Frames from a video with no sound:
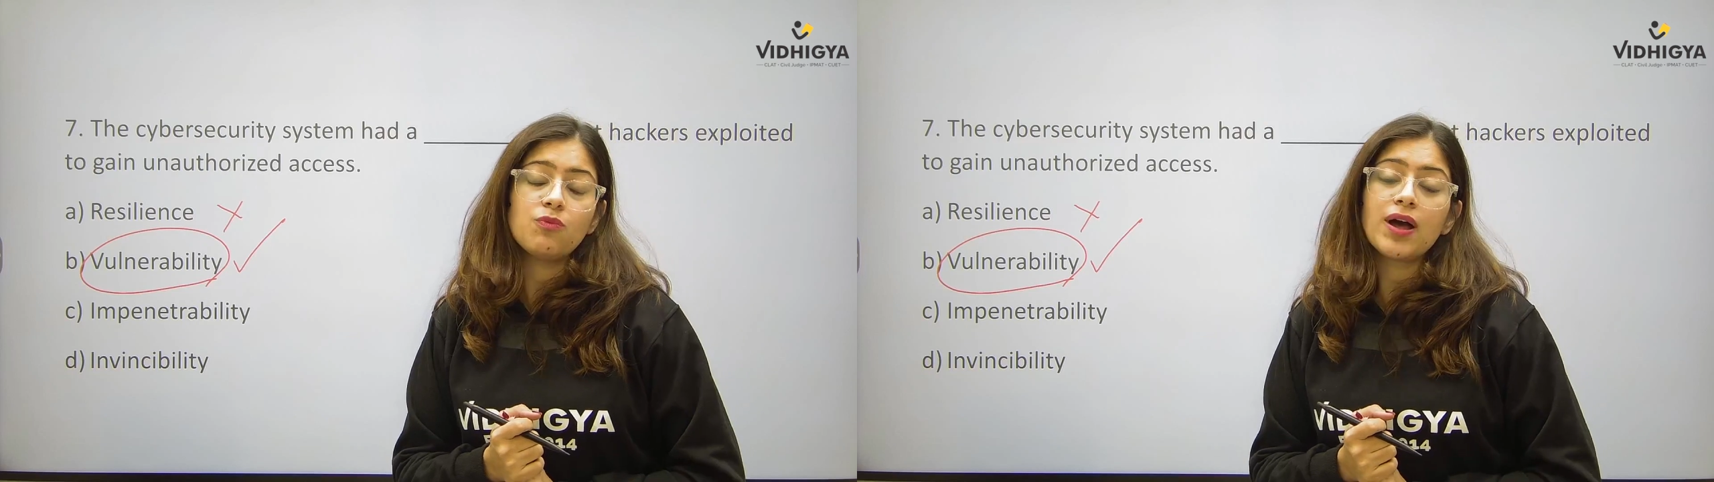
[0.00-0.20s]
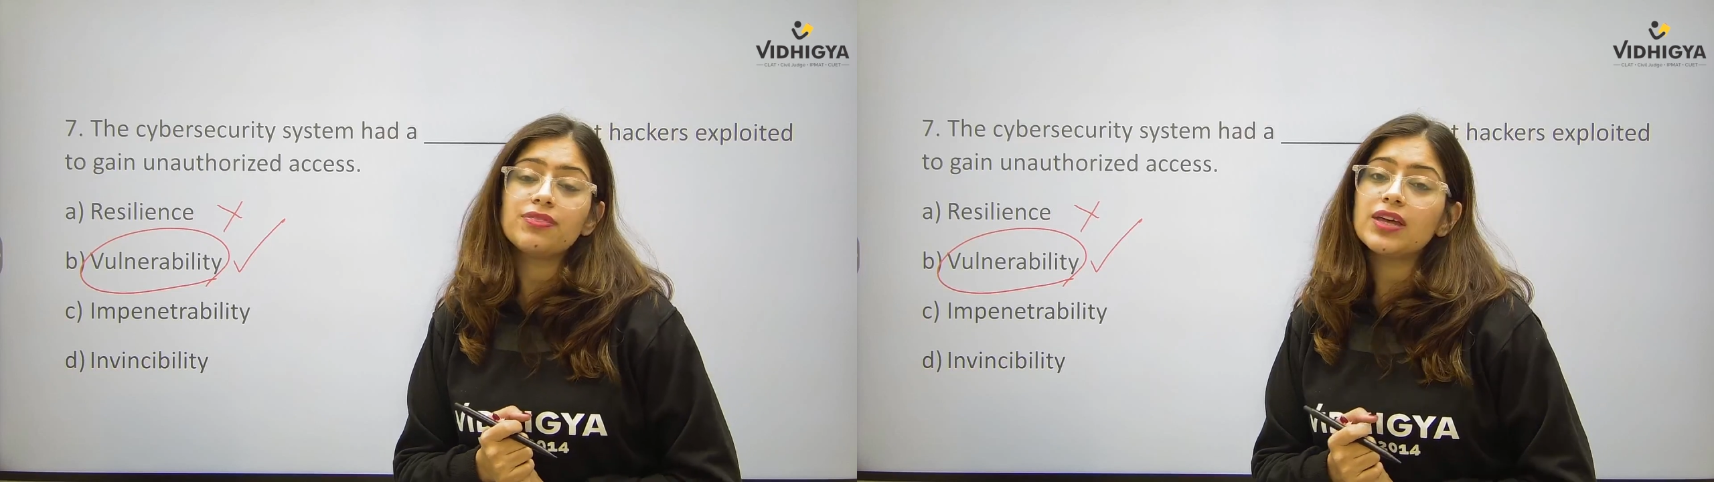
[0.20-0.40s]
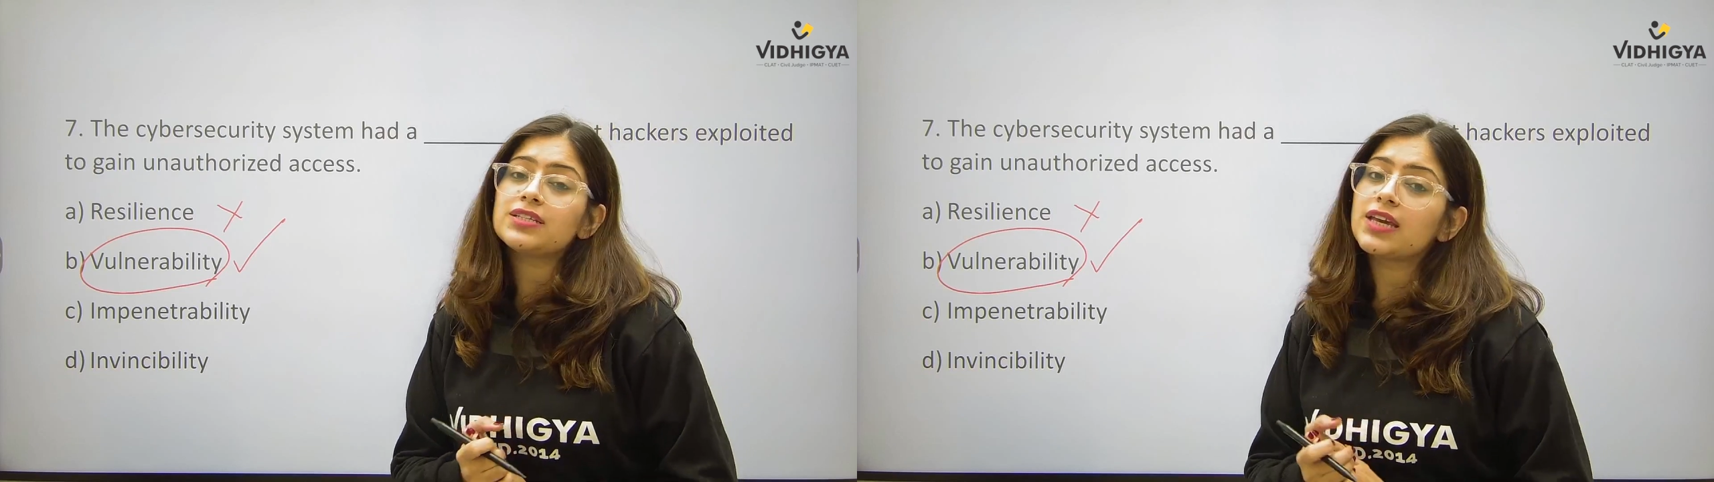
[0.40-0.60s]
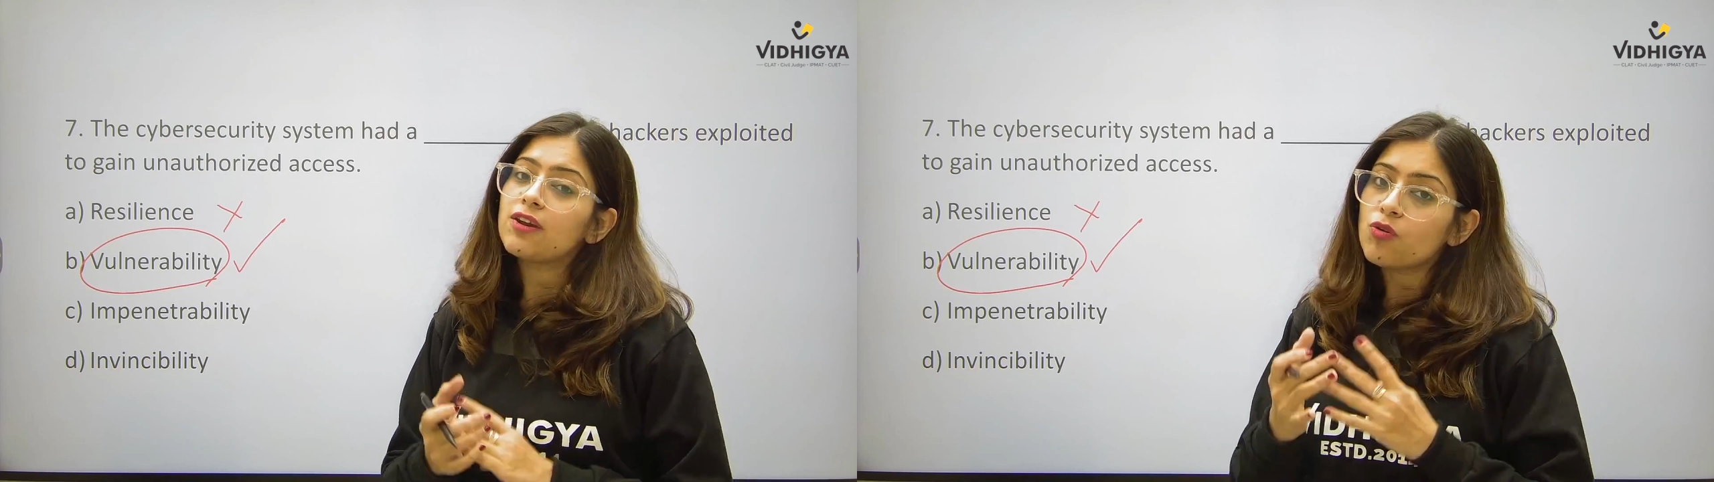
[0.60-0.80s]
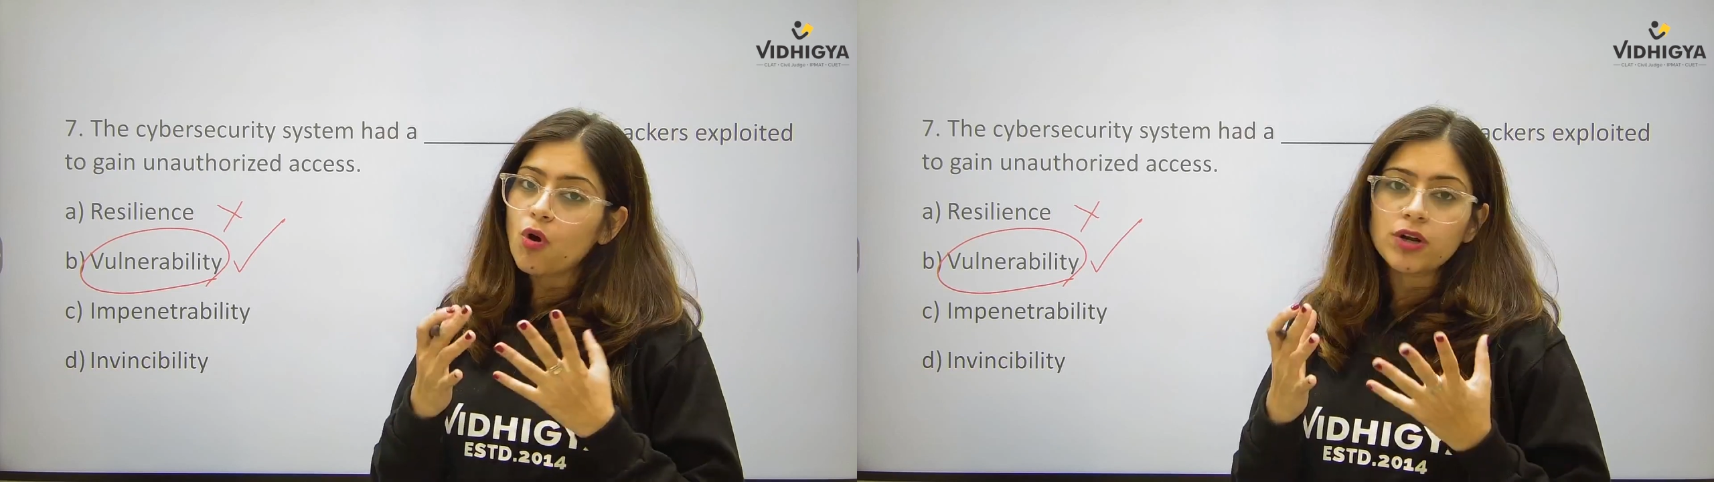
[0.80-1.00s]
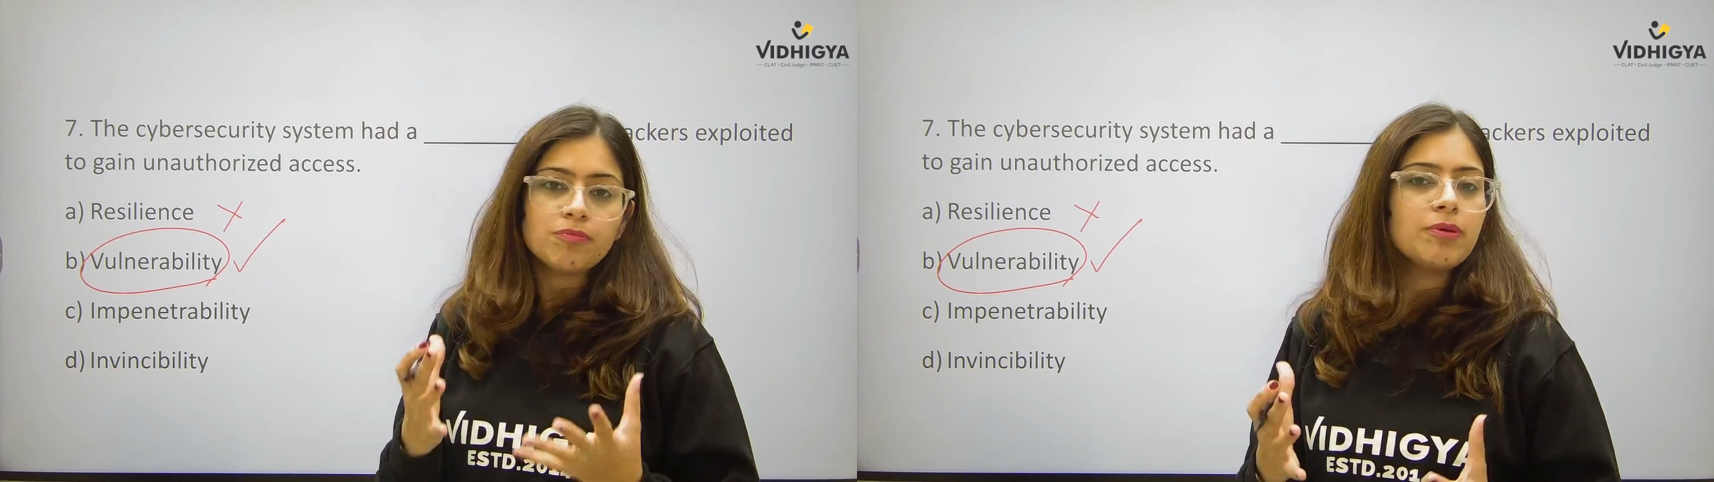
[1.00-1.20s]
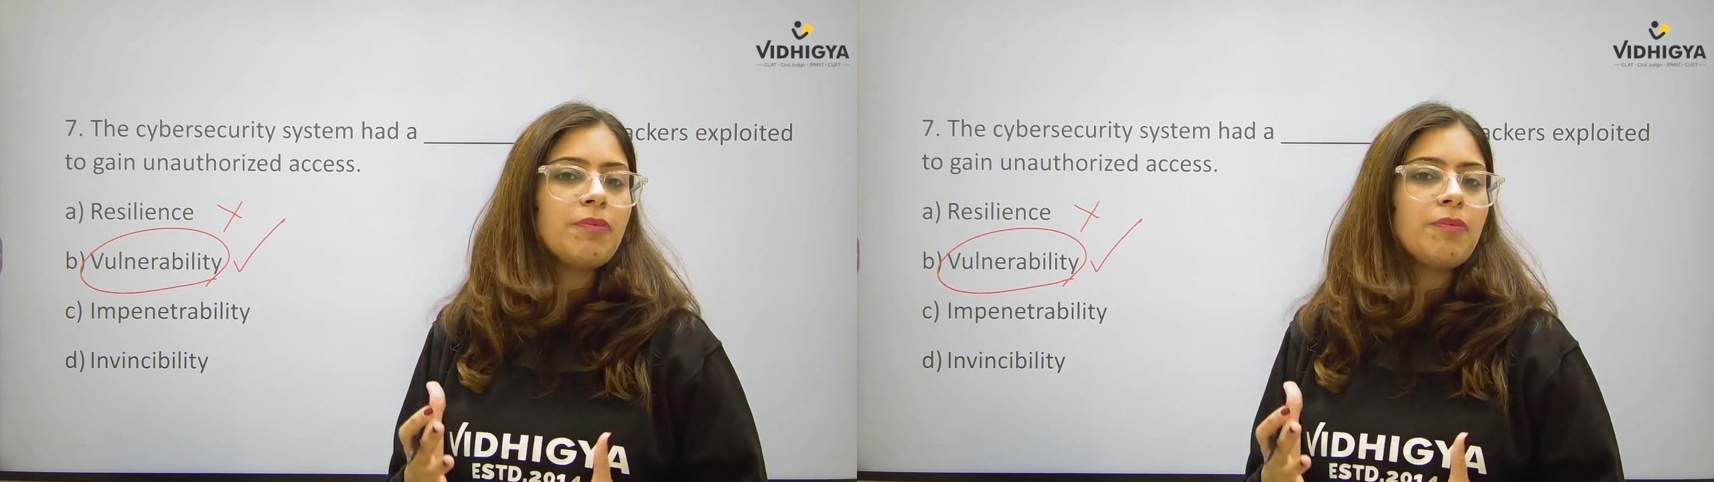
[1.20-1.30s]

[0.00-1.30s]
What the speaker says: one that cannot be